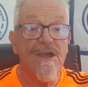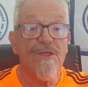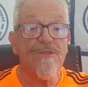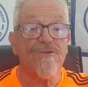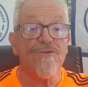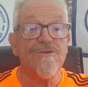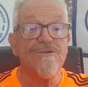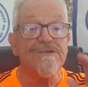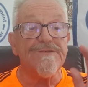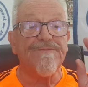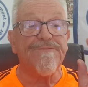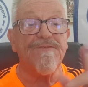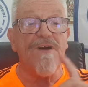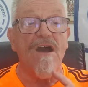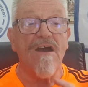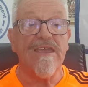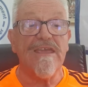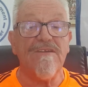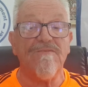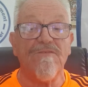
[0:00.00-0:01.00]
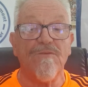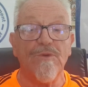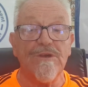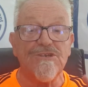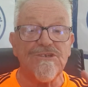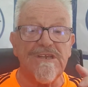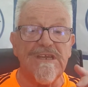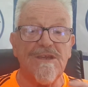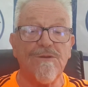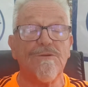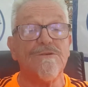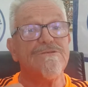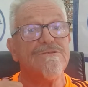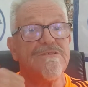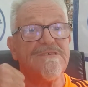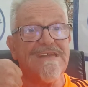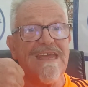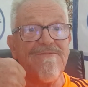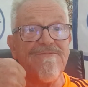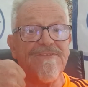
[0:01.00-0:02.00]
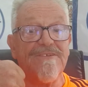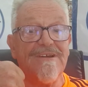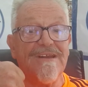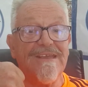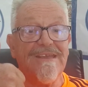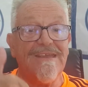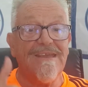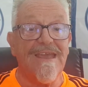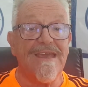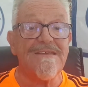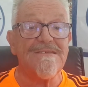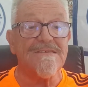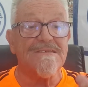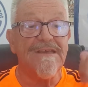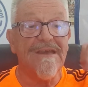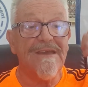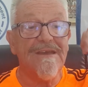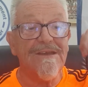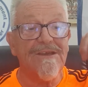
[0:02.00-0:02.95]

through to 5, which equals definitely yes,